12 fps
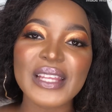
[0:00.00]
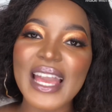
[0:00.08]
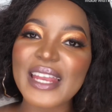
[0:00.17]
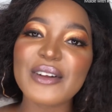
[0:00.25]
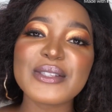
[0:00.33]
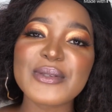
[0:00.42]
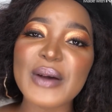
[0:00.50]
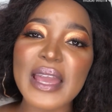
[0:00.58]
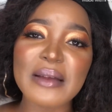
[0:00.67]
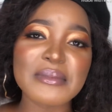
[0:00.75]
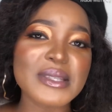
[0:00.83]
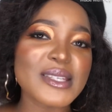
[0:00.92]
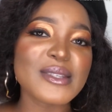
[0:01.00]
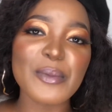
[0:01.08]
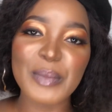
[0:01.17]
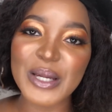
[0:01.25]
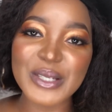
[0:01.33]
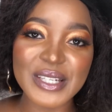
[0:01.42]
And also I am just so
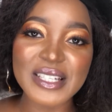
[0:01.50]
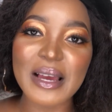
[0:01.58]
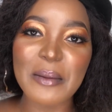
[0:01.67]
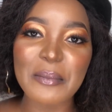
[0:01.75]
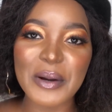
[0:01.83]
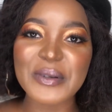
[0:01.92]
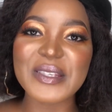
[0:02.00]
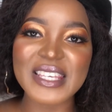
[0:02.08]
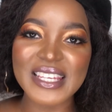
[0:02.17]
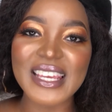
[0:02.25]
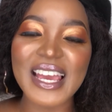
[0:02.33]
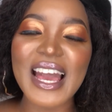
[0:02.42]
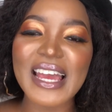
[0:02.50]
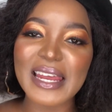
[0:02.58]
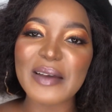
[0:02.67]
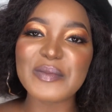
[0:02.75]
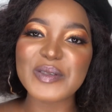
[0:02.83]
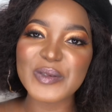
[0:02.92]
passionate about skincare and I
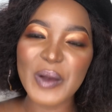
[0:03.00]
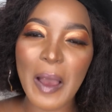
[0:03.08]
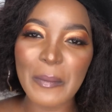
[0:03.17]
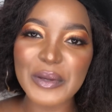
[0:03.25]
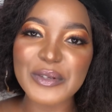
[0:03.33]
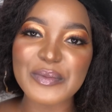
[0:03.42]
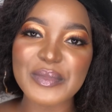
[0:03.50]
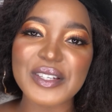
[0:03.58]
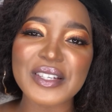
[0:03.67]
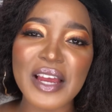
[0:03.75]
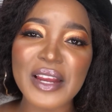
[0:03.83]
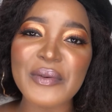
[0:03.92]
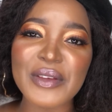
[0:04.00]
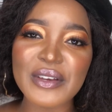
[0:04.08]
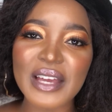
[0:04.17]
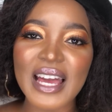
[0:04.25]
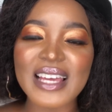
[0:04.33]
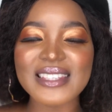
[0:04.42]
am so happy to be sharing with you
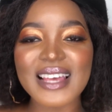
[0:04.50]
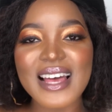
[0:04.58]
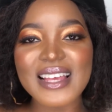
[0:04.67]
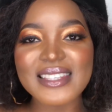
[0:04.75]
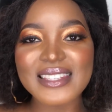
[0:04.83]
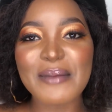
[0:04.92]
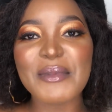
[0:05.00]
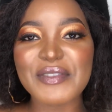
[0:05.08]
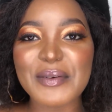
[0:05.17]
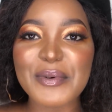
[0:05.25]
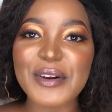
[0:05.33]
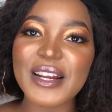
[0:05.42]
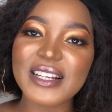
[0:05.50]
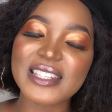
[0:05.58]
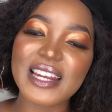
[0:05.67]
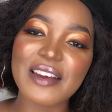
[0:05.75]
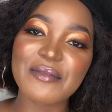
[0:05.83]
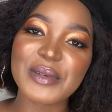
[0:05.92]
guys some of the products
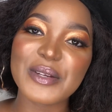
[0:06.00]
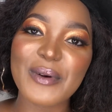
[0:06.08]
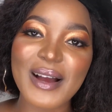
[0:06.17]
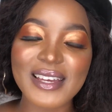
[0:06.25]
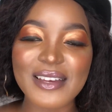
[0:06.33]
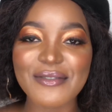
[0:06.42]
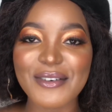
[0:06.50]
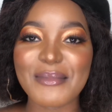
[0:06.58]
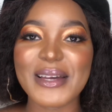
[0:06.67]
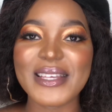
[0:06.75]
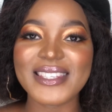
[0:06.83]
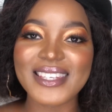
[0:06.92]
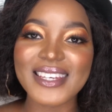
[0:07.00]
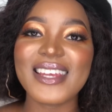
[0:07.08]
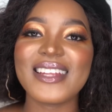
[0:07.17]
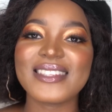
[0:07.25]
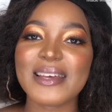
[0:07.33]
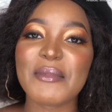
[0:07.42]
that have been working for my skin
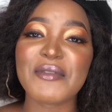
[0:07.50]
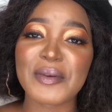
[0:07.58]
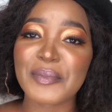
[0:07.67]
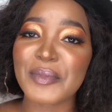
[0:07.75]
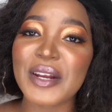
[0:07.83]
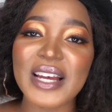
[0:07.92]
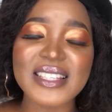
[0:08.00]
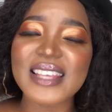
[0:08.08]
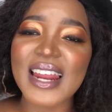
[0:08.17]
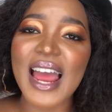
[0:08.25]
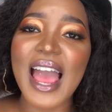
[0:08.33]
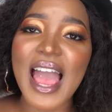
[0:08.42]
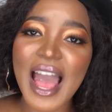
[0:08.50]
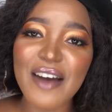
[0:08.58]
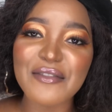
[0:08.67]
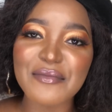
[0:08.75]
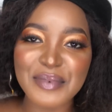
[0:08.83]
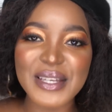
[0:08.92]
and some of the products that I
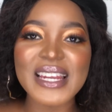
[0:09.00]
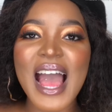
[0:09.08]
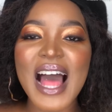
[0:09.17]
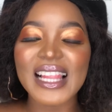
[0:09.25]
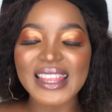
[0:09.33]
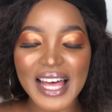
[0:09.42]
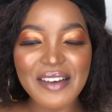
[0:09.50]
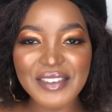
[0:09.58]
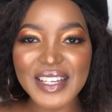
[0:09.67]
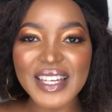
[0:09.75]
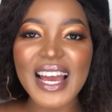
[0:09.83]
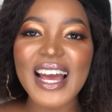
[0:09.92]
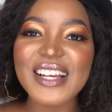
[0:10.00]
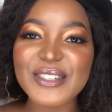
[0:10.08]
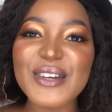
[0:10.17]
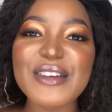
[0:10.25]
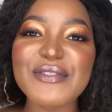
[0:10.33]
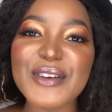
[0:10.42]
have been loving. So
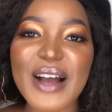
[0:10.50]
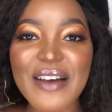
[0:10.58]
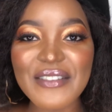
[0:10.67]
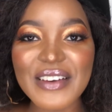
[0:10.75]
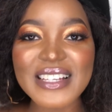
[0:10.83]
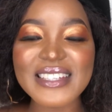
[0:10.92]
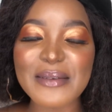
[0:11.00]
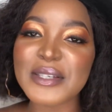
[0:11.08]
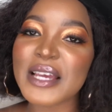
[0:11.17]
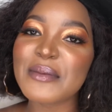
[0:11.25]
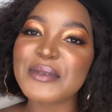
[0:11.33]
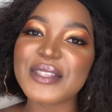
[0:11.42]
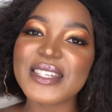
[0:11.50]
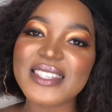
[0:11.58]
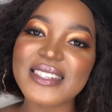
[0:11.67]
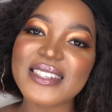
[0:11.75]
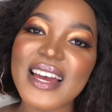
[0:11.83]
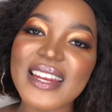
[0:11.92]
if you haven't subscribed to this
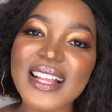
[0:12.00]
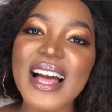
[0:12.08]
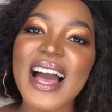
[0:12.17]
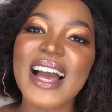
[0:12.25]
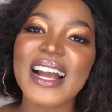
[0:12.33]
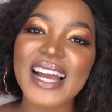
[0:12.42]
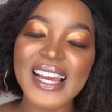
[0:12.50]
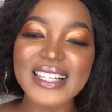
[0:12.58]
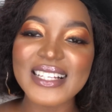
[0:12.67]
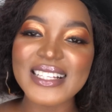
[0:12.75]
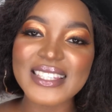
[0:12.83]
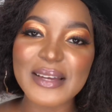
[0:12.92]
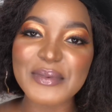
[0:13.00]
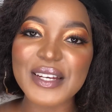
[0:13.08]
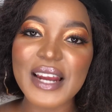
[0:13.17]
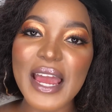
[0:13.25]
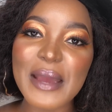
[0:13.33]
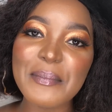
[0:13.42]
channel, kindly
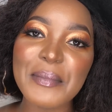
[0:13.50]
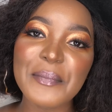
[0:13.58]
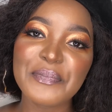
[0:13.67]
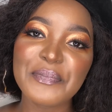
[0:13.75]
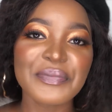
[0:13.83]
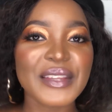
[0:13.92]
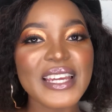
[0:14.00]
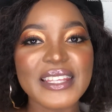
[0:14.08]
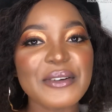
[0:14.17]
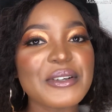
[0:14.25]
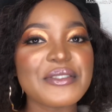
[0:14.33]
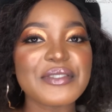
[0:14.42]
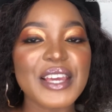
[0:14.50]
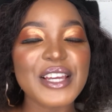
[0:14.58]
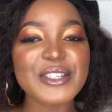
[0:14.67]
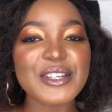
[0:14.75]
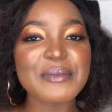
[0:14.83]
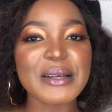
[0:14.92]
subscribe, hit the
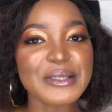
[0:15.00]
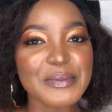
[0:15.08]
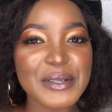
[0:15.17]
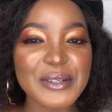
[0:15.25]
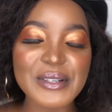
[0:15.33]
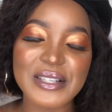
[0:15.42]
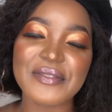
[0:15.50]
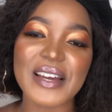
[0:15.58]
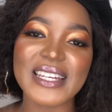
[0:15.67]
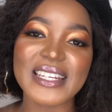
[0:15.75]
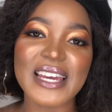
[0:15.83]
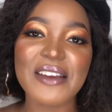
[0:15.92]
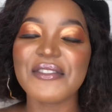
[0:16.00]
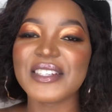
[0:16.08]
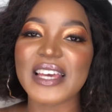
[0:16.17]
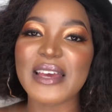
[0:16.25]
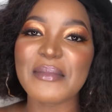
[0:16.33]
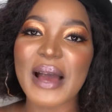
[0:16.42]
notification bell to be notified every
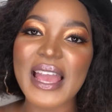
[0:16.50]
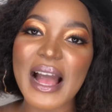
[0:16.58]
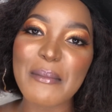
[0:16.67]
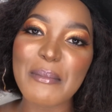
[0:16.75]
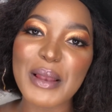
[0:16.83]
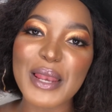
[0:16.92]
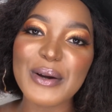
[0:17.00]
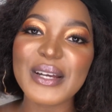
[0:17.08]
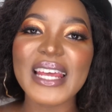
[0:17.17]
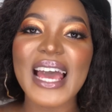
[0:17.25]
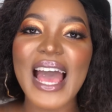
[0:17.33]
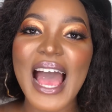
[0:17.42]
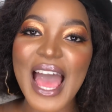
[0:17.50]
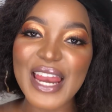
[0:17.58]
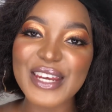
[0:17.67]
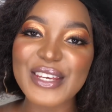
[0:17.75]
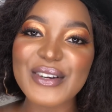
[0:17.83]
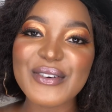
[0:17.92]
time I upload a
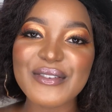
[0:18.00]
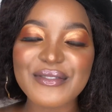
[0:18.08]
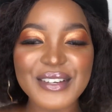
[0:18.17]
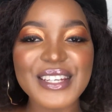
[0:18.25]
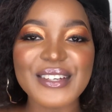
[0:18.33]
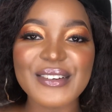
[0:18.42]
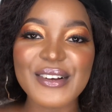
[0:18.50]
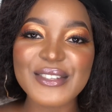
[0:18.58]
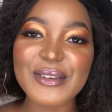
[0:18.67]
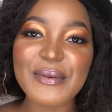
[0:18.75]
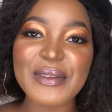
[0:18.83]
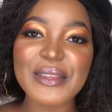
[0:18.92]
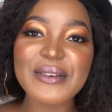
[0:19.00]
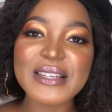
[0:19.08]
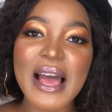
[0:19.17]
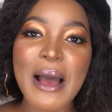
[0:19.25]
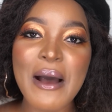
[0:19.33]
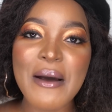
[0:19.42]
new video. So without
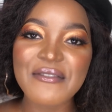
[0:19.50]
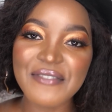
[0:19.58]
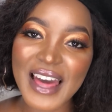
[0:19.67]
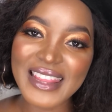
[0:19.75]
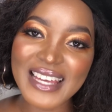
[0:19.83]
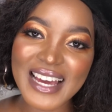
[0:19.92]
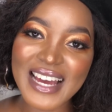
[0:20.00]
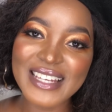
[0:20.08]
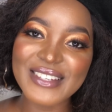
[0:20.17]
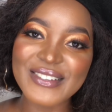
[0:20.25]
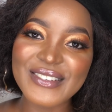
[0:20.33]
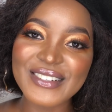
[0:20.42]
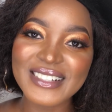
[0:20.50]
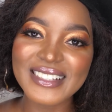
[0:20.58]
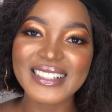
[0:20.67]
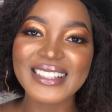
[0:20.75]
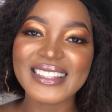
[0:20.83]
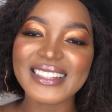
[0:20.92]
further ado,
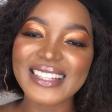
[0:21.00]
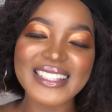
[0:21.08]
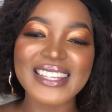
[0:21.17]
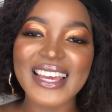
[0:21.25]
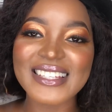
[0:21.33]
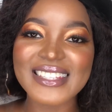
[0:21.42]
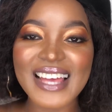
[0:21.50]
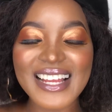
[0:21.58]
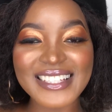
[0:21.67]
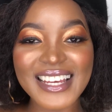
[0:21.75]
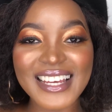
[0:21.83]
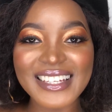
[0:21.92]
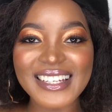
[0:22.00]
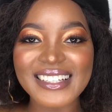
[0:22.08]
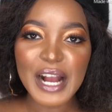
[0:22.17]
let's get started.